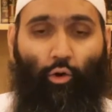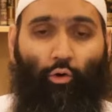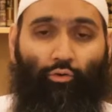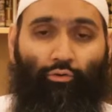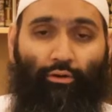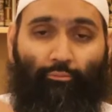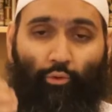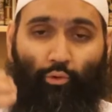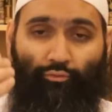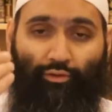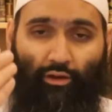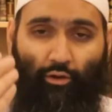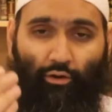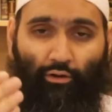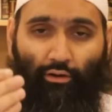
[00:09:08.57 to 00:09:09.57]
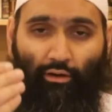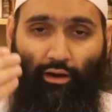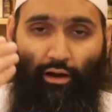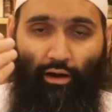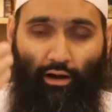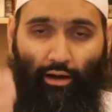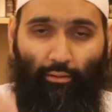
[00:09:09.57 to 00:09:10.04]
or removing
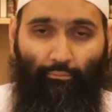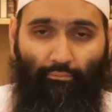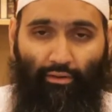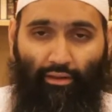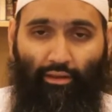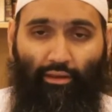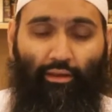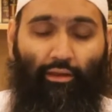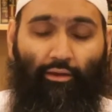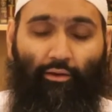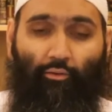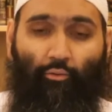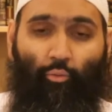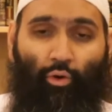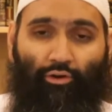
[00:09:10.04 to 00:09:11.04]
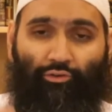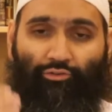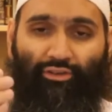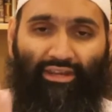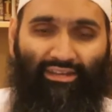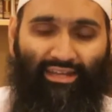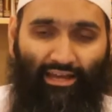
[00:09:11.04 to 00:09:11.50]
harm once
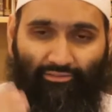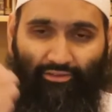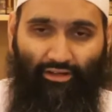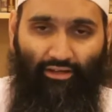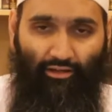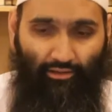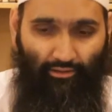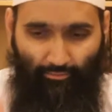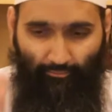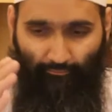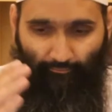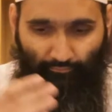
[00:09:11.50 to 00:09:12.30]
it has occurred.